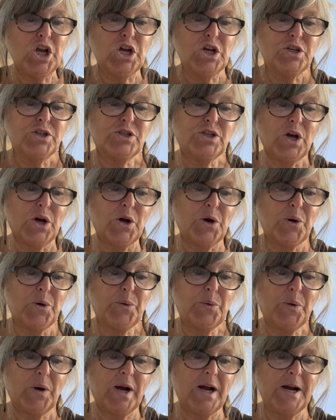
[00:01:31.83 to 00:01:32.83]

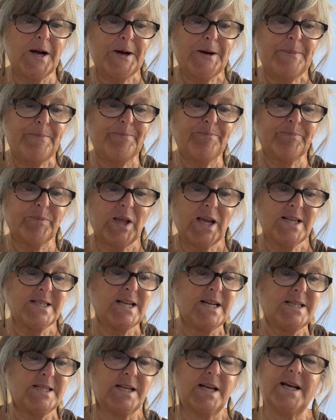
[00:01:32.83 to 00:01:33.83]
So, as
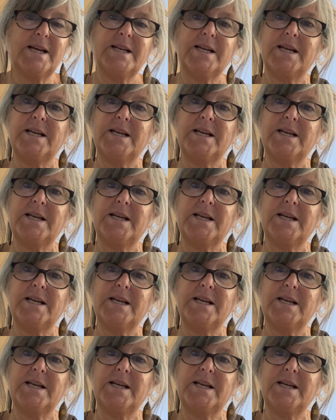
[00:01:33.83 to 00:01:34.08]
I said,